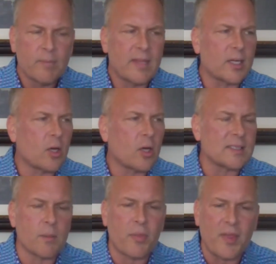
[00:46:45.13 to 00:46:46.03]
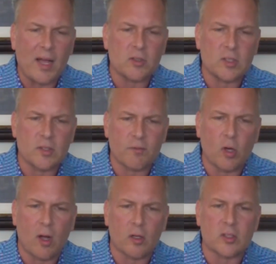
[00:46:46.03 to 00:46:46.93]
that cost them thousands of
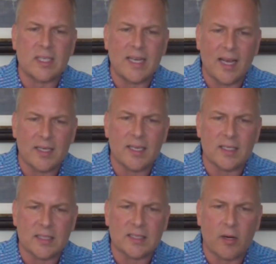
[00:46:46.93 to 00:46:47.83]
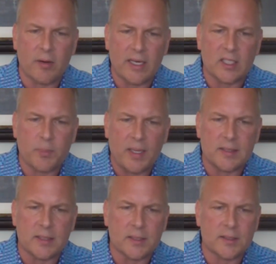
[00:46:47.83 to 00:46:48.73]
dollars in unnecessary
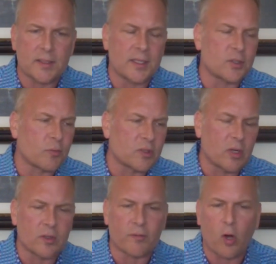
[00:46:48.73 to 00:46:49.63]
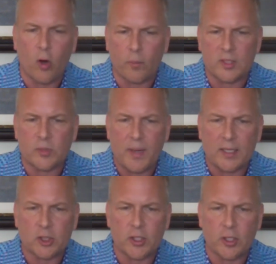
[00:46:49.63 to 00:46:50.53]
expenses as a result of a home
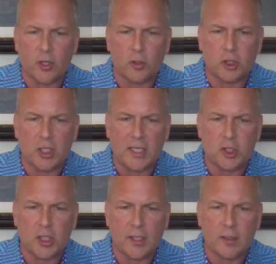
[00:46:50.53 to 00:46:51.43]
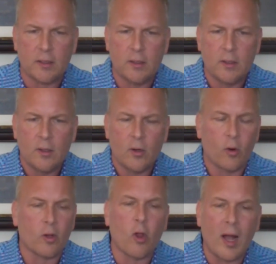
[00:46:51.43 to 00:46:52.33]
inspection negotiation
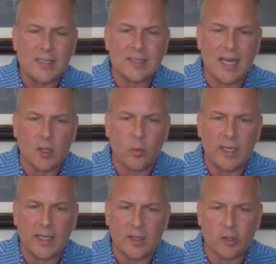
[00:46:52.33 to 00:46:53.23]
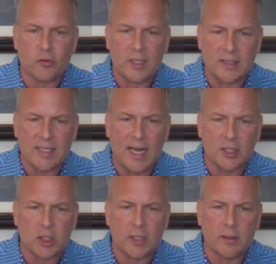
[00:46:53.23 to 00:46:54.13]
or lost equity in the
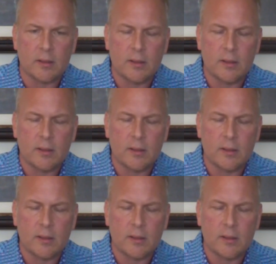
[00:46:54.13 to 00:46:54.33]
transaction.